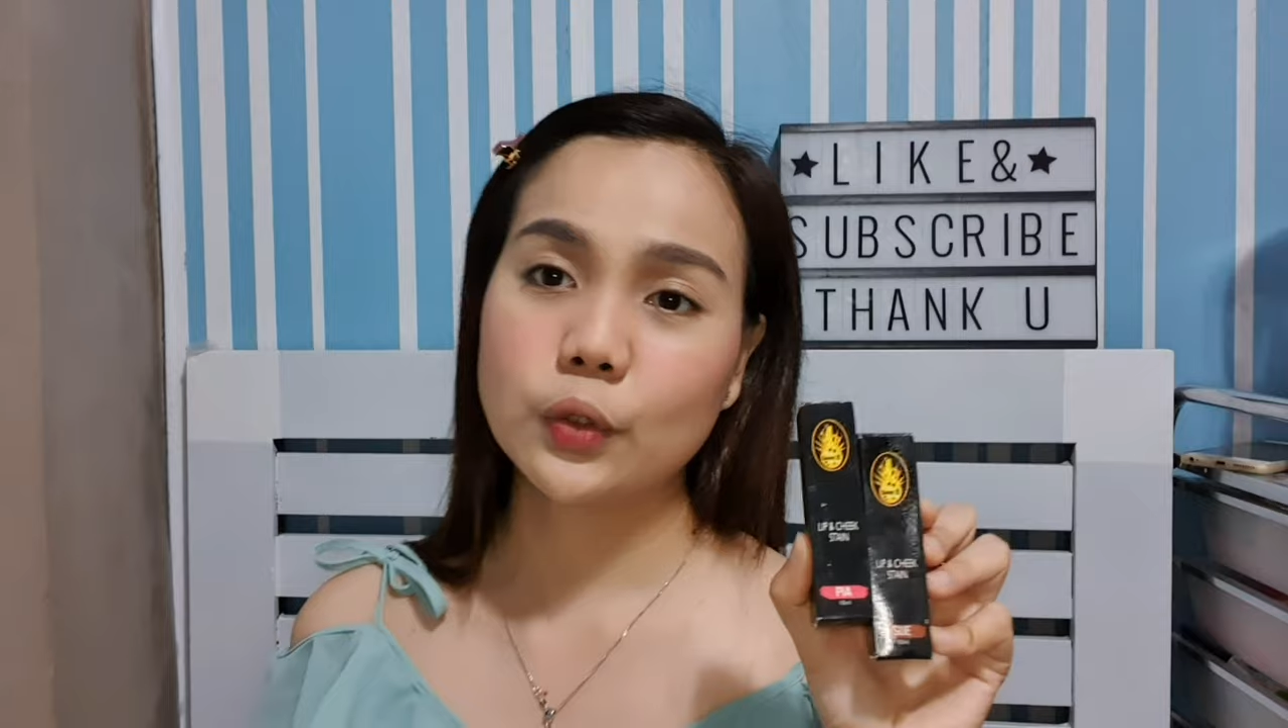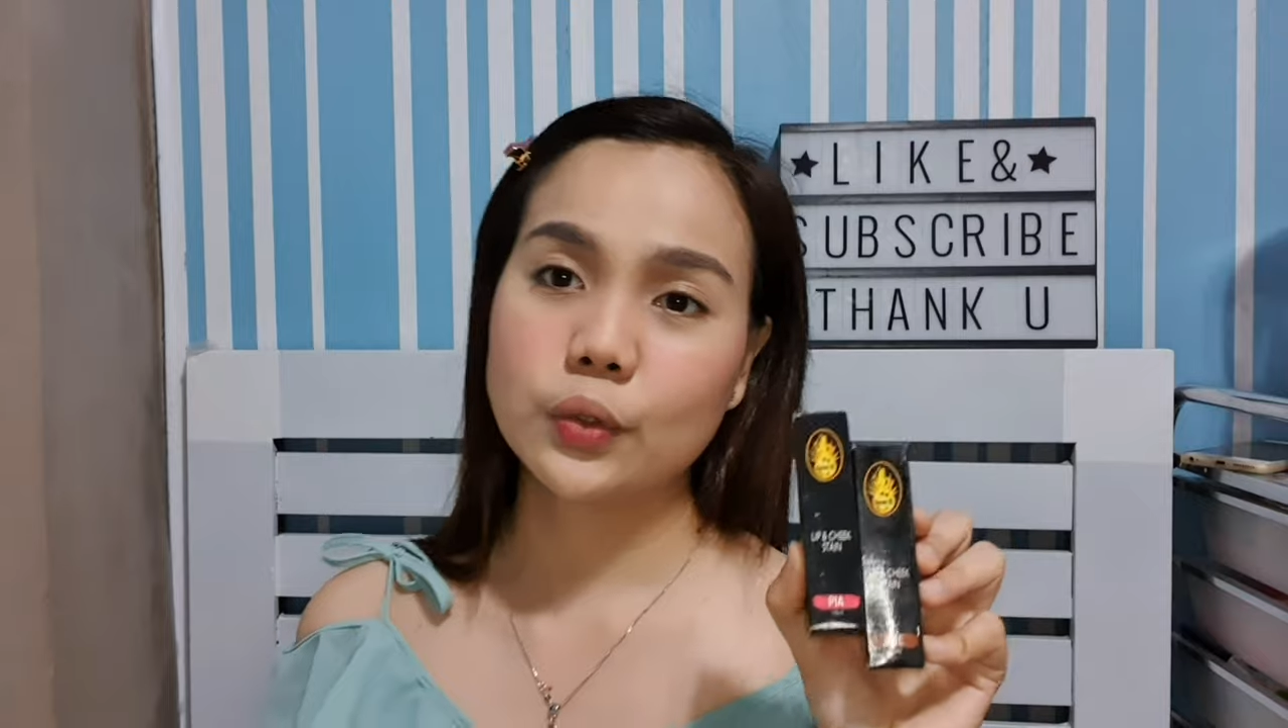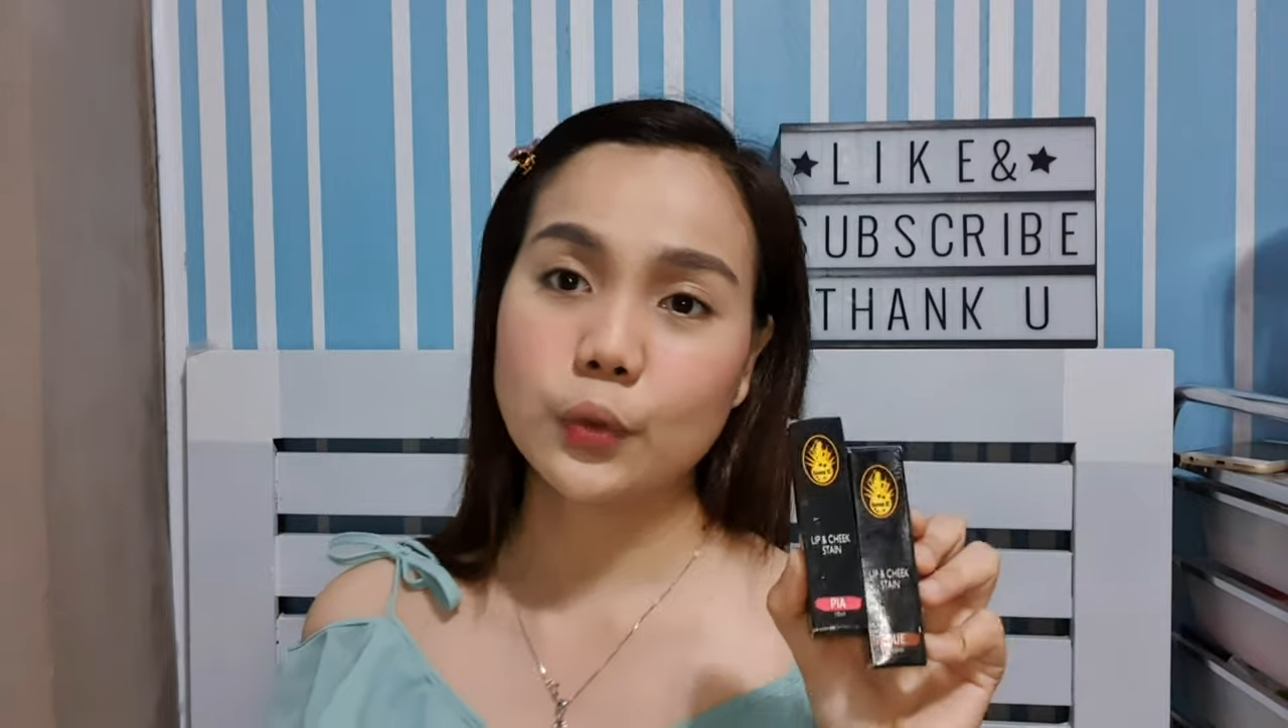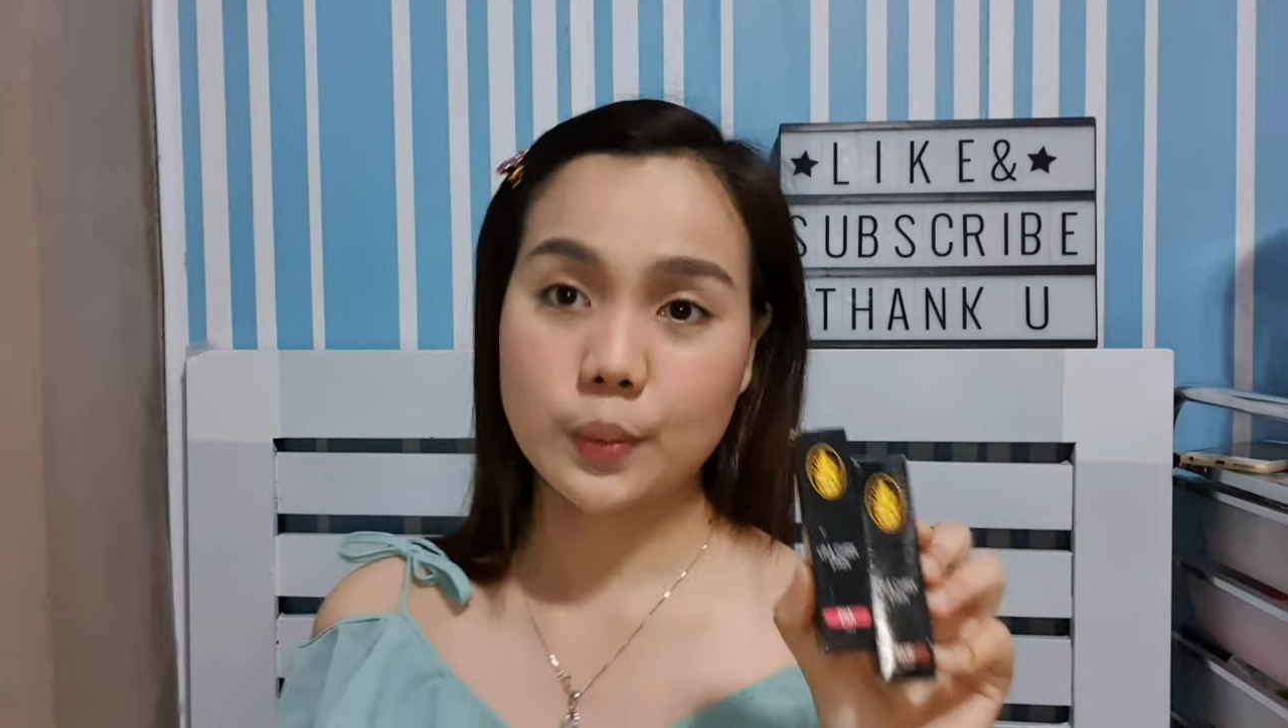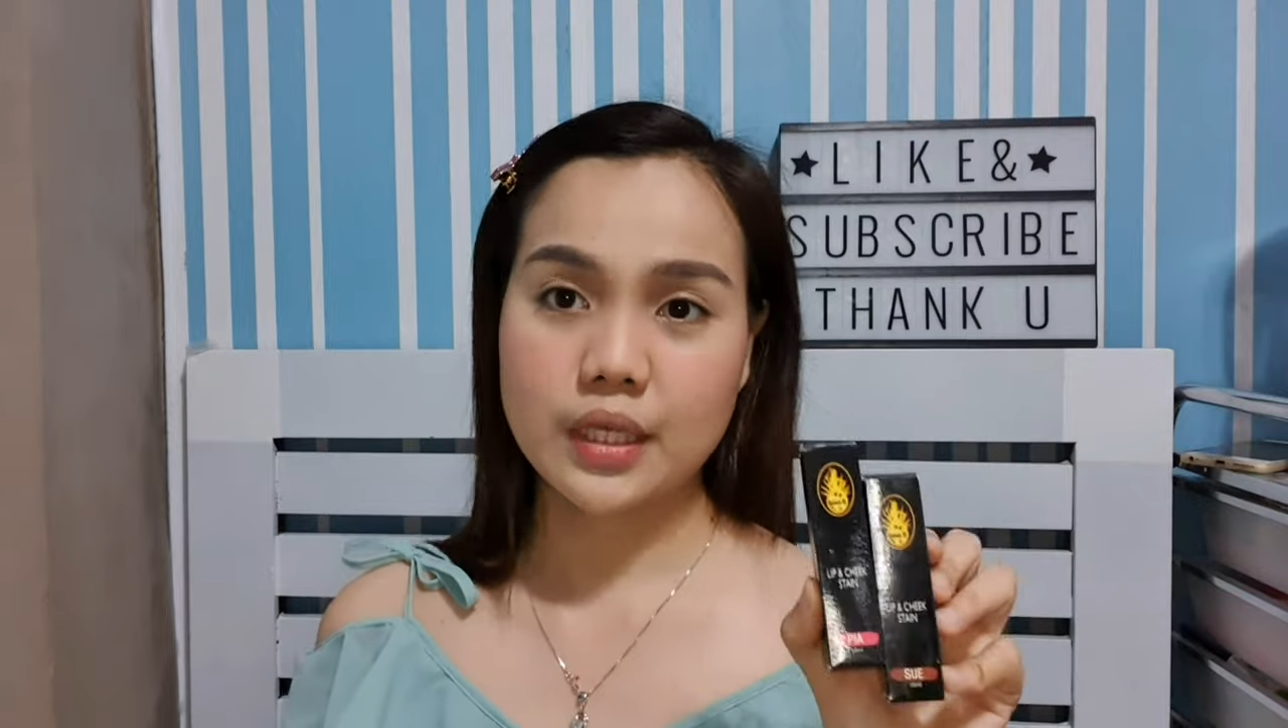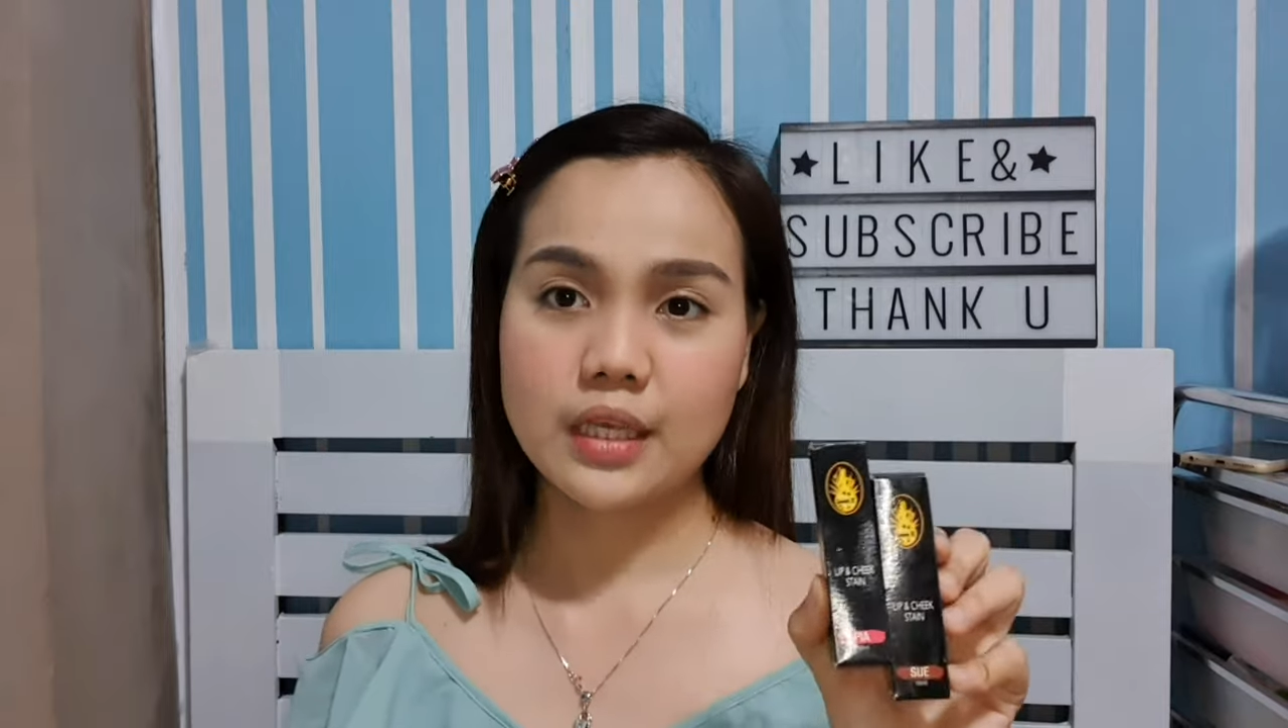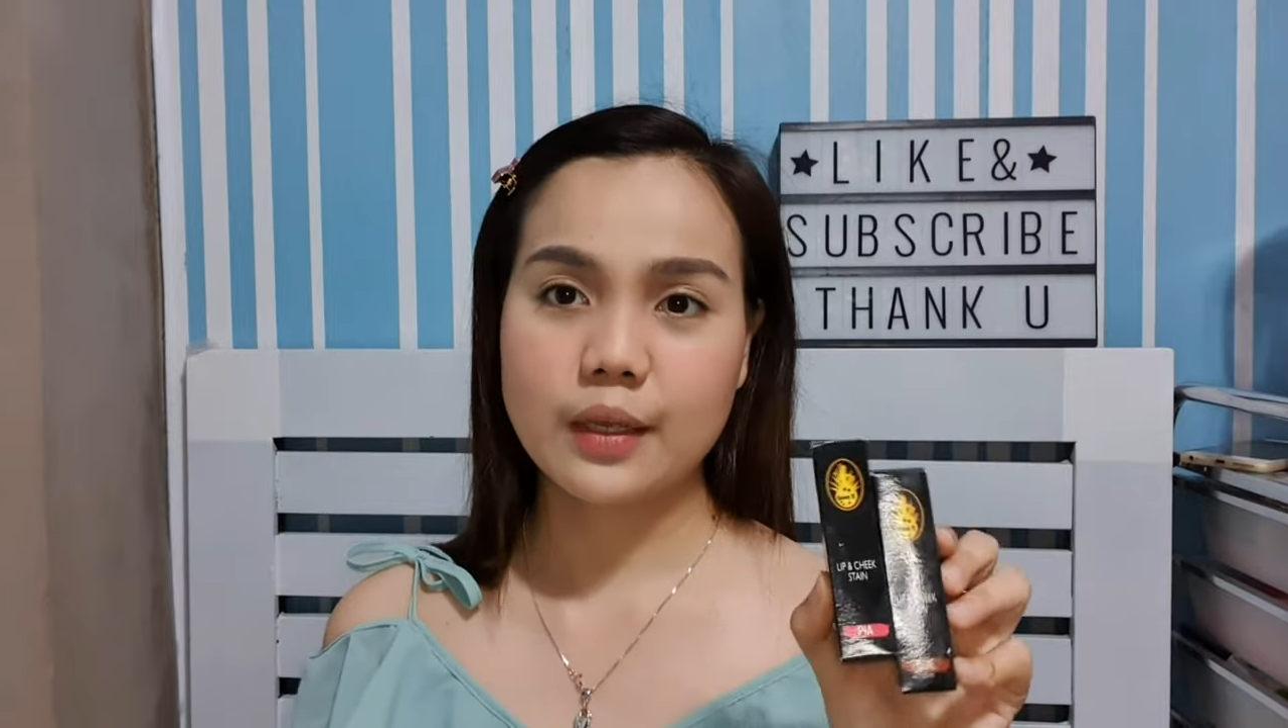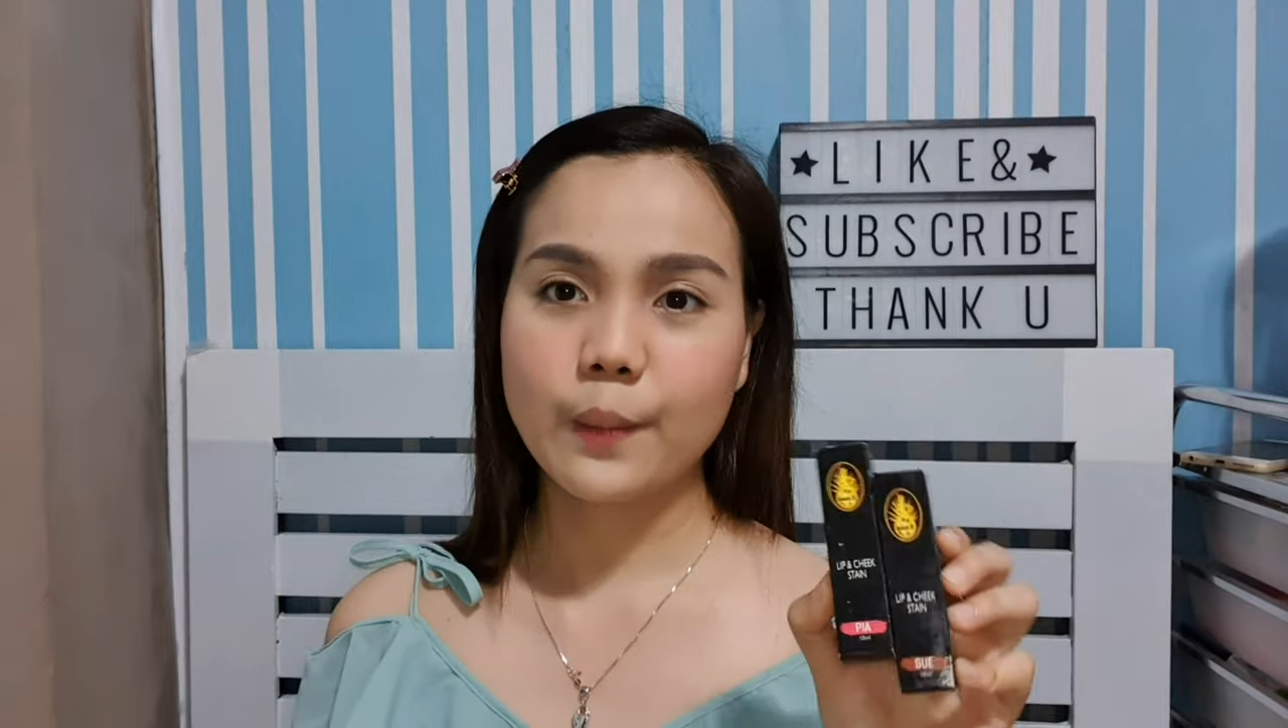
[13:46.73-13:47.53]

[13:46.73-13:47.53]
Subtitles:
to me